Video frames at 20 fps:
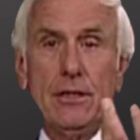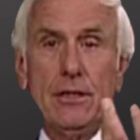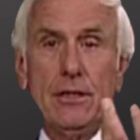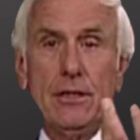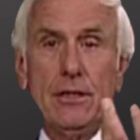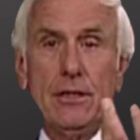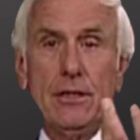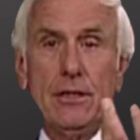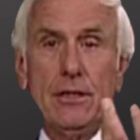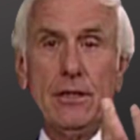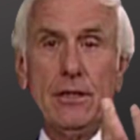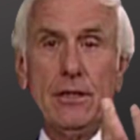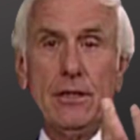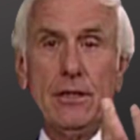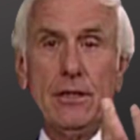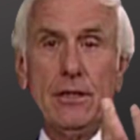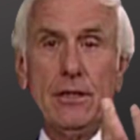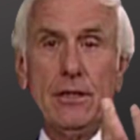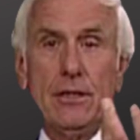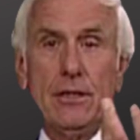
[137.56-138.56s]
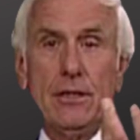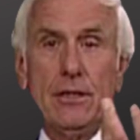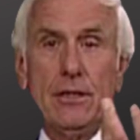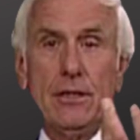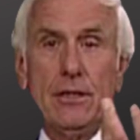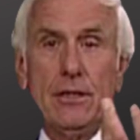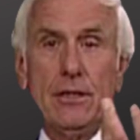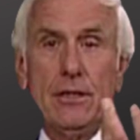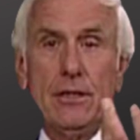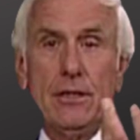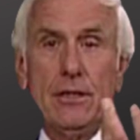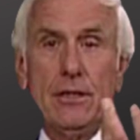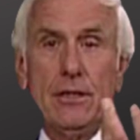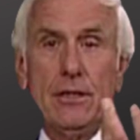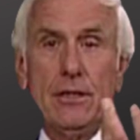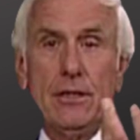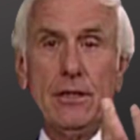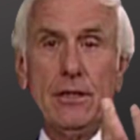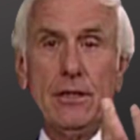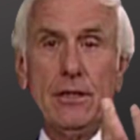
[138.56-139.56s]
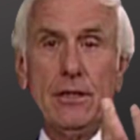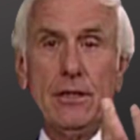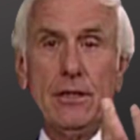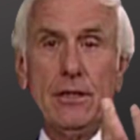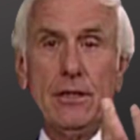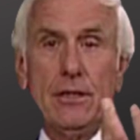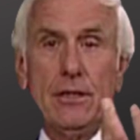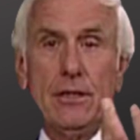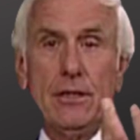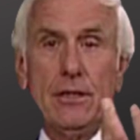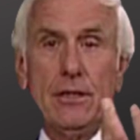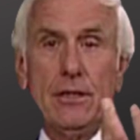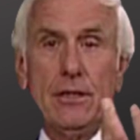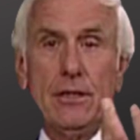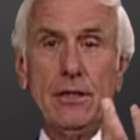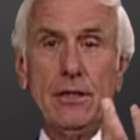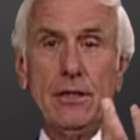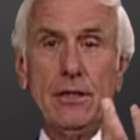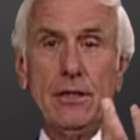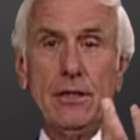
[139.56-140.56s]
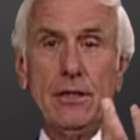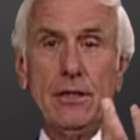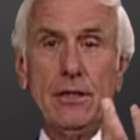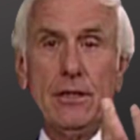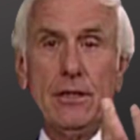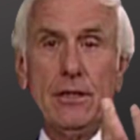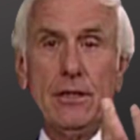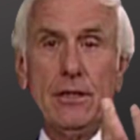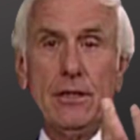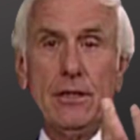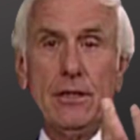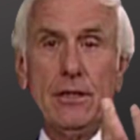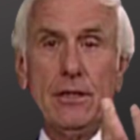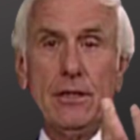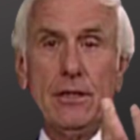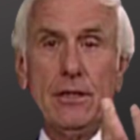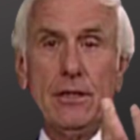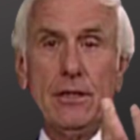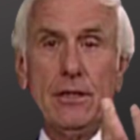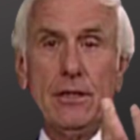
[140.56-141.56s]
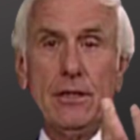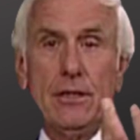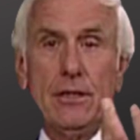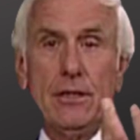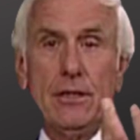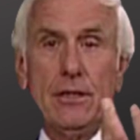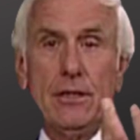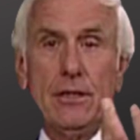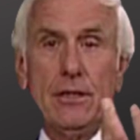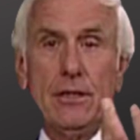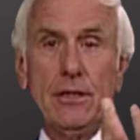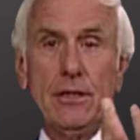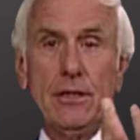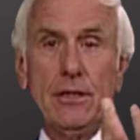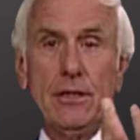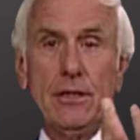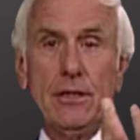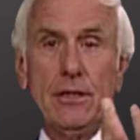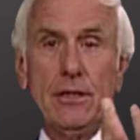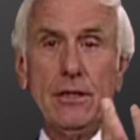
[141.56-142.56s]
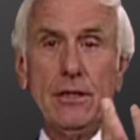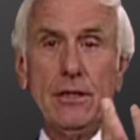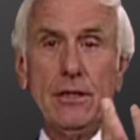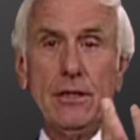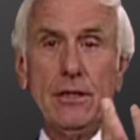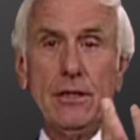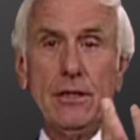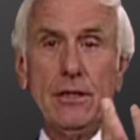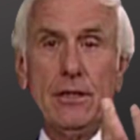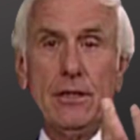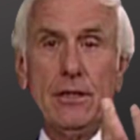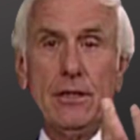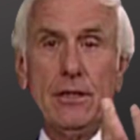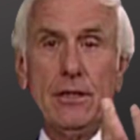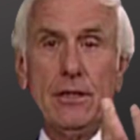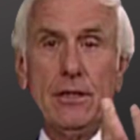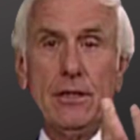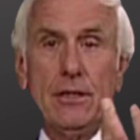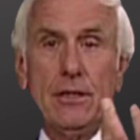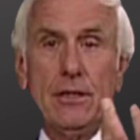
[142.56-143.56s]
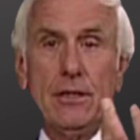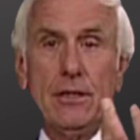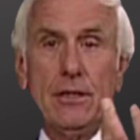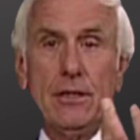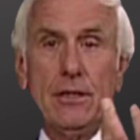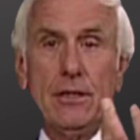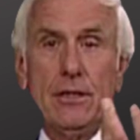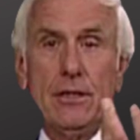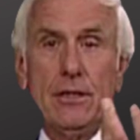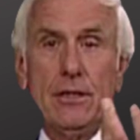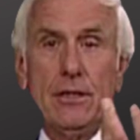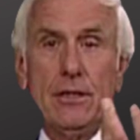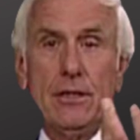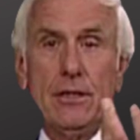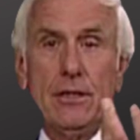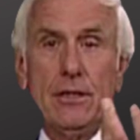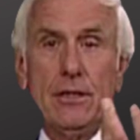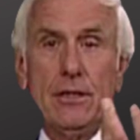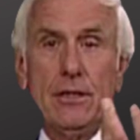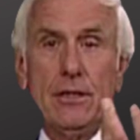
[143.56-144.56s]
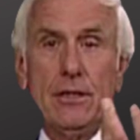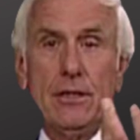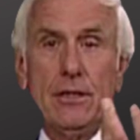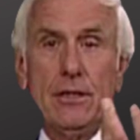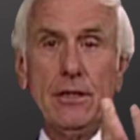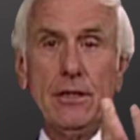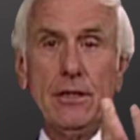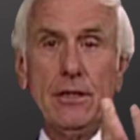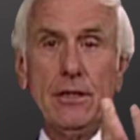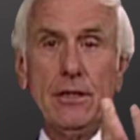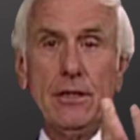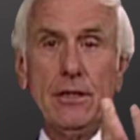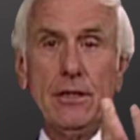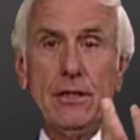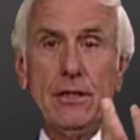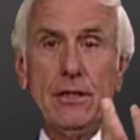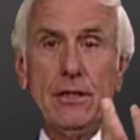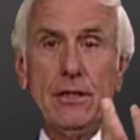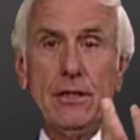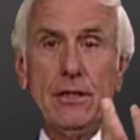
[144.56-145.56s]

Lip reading: [no speech]